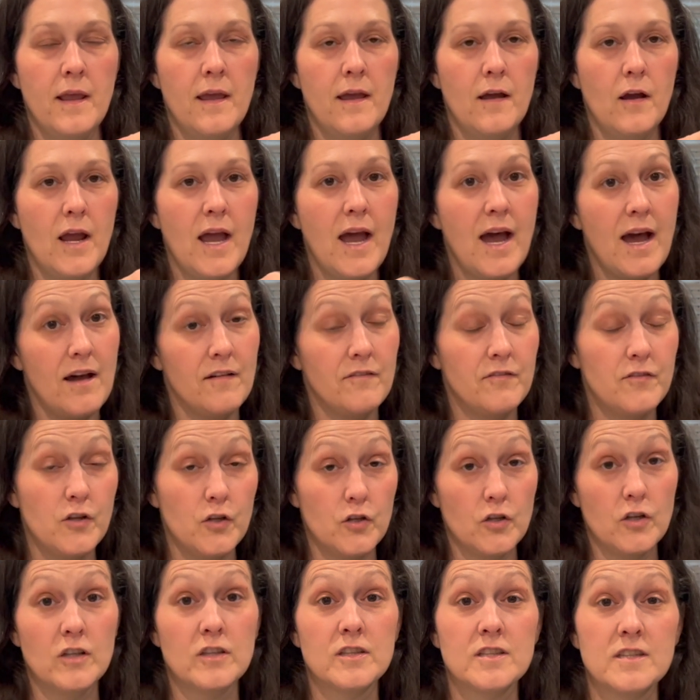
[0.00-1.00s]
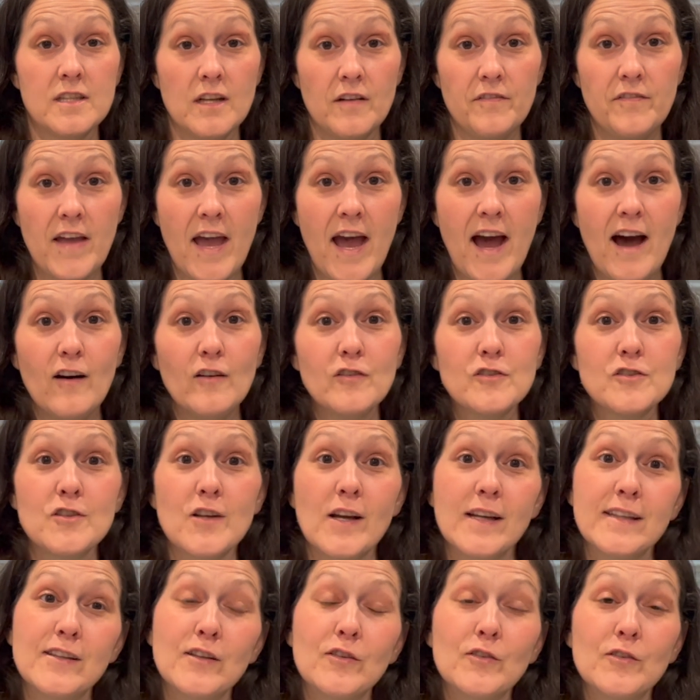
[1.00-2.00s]
have their stuff out. So
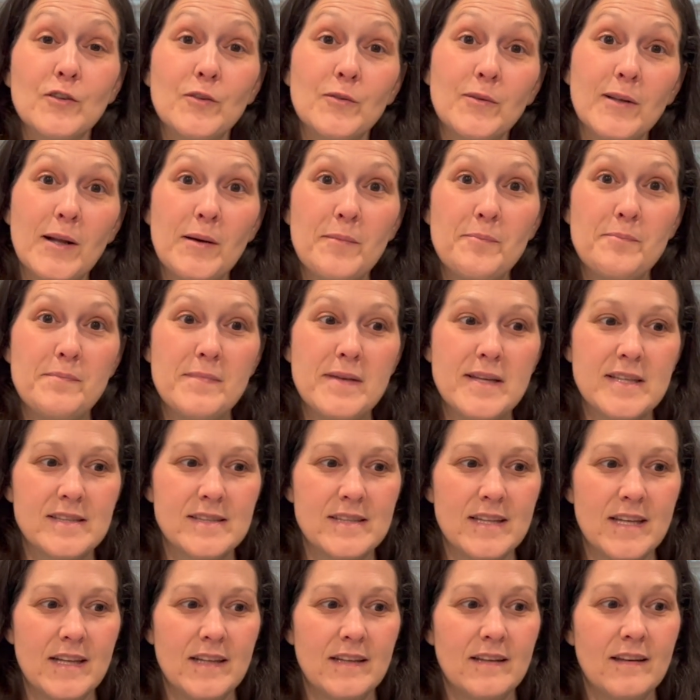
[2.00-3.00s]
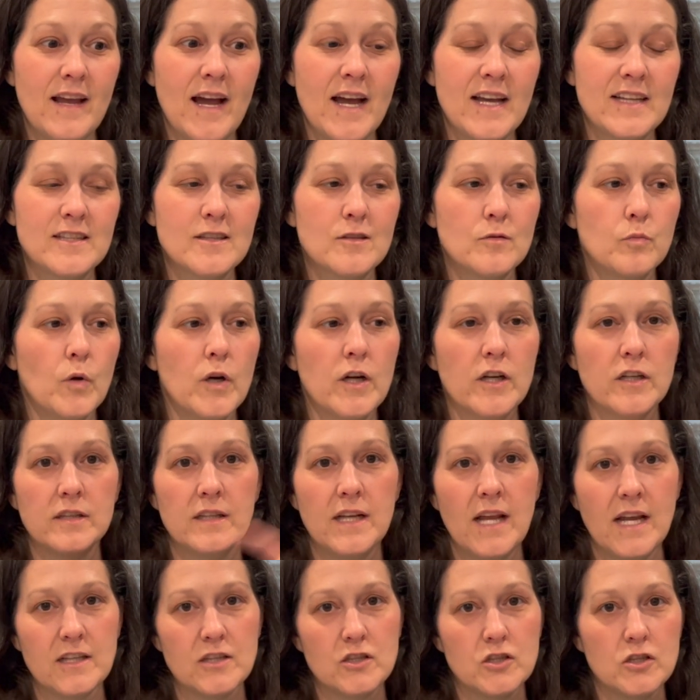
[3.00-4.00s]
I don't know what I'm missing. I swear
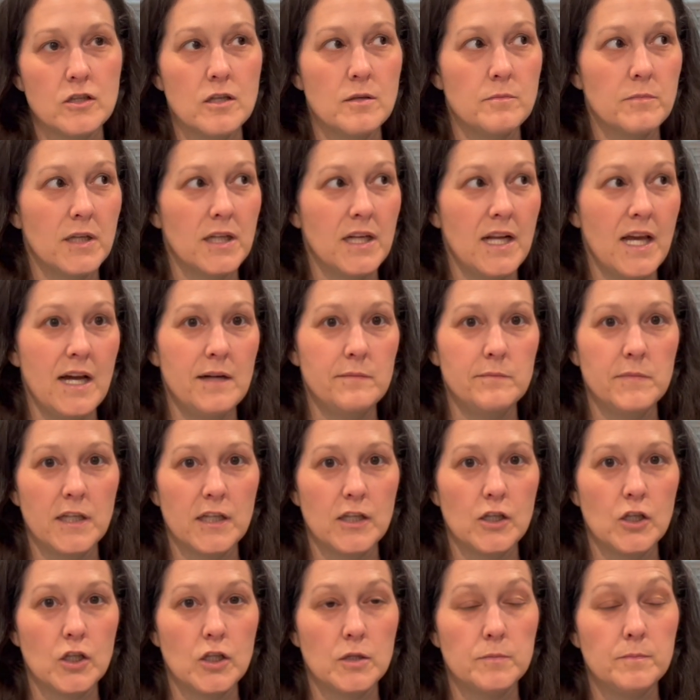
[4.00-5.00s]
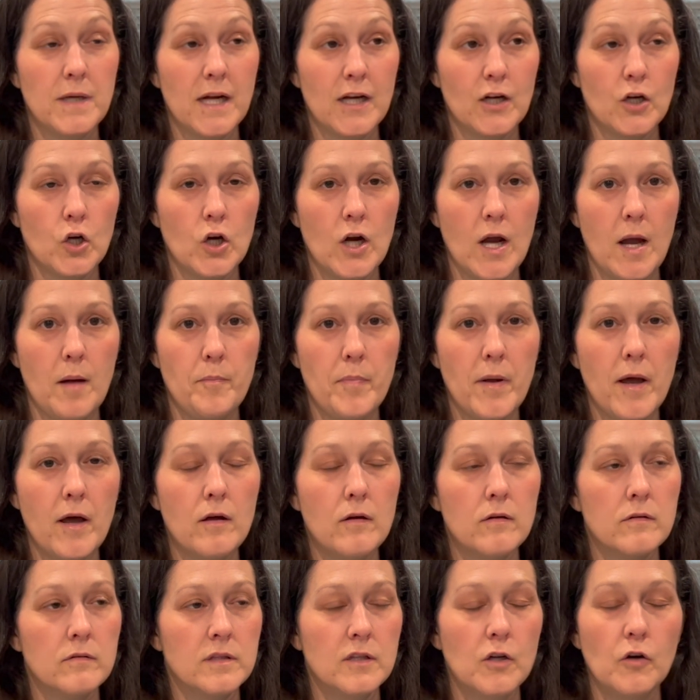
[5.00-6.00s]
next year I'm going to have my, my crap
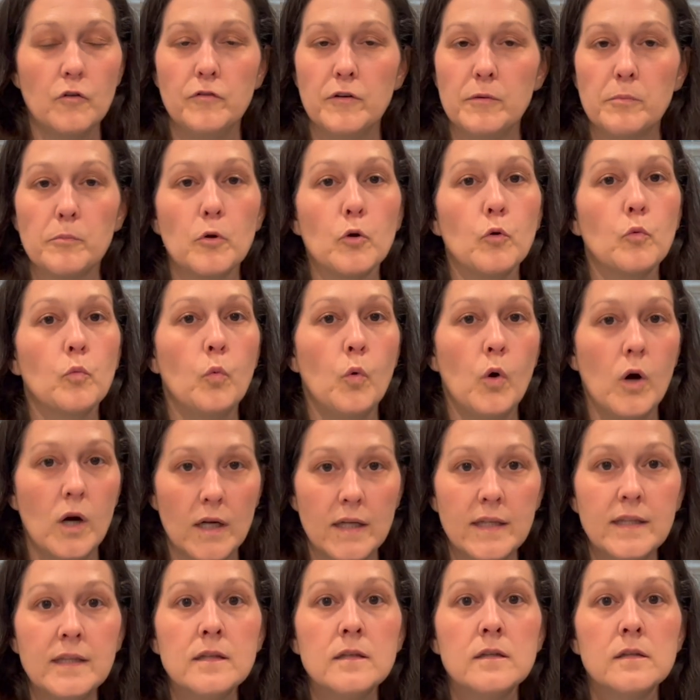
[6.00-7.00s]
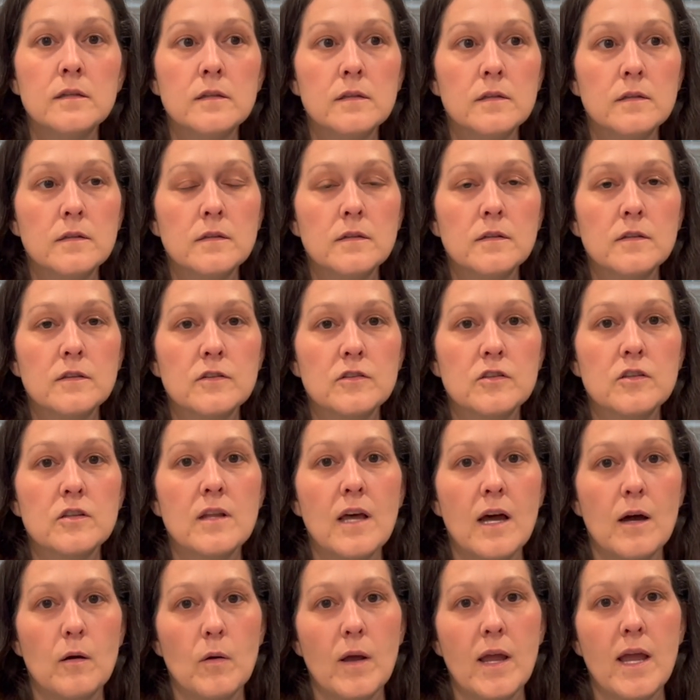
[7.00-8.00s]
out November 1. So
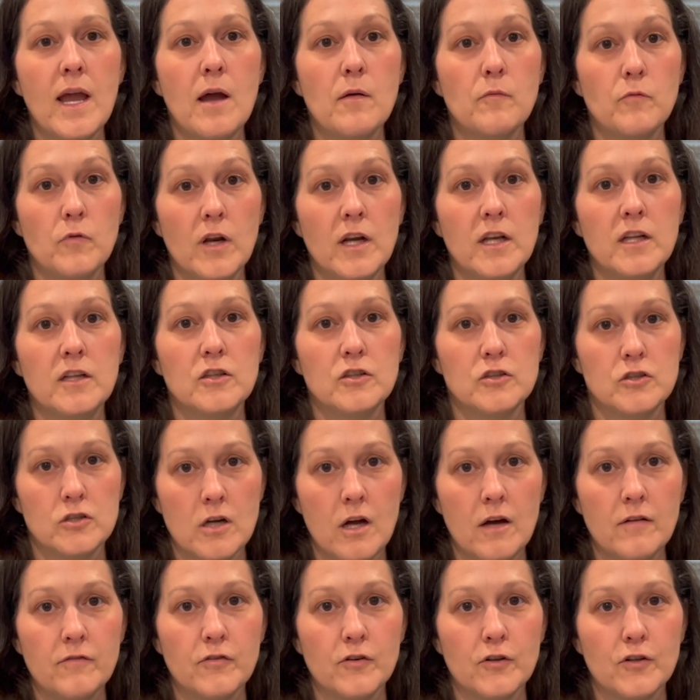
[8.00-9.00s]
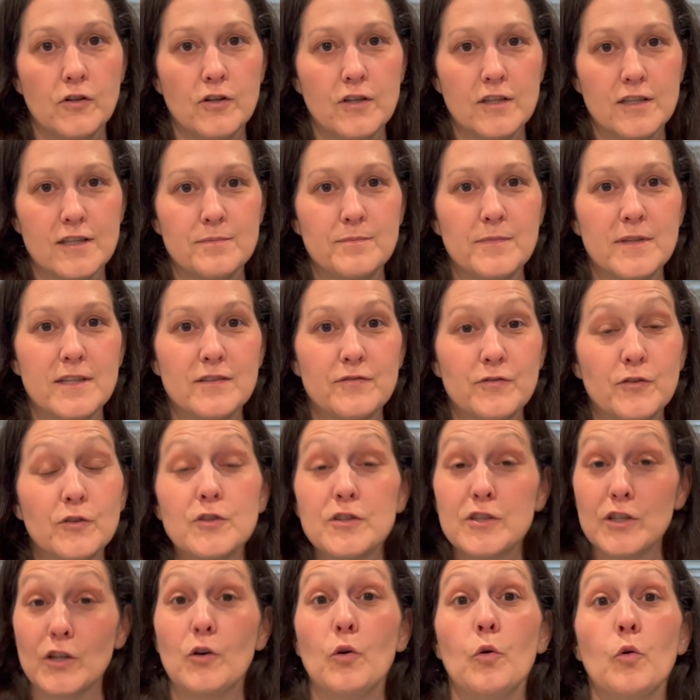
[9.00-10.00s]
that way I'm ready to shop for Christmas for
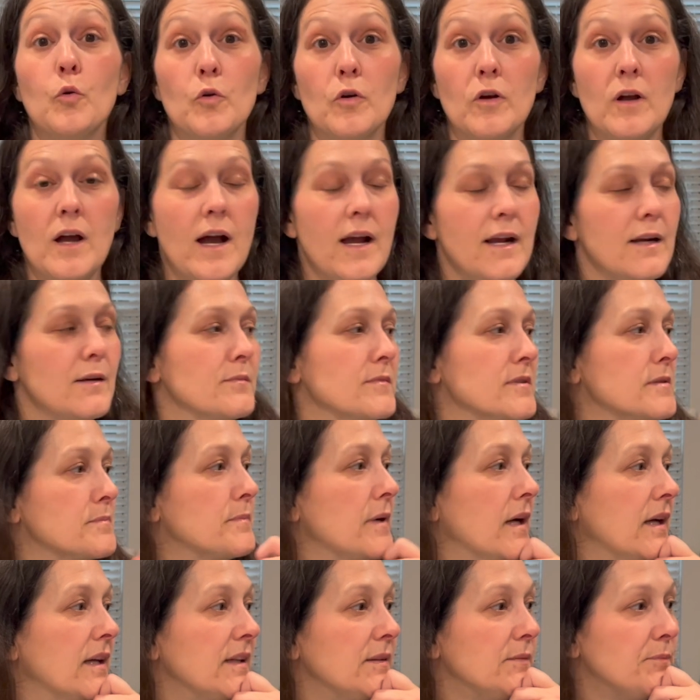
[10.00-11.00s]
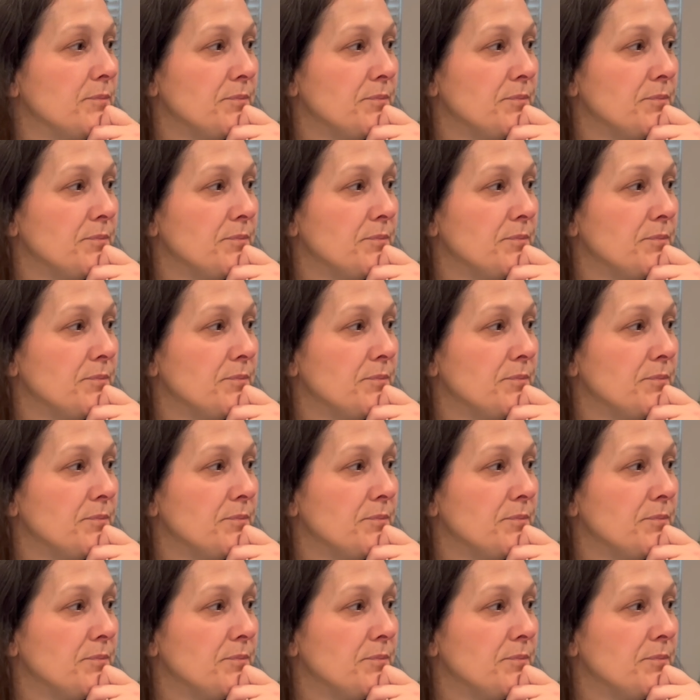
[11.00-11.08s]
decor items. But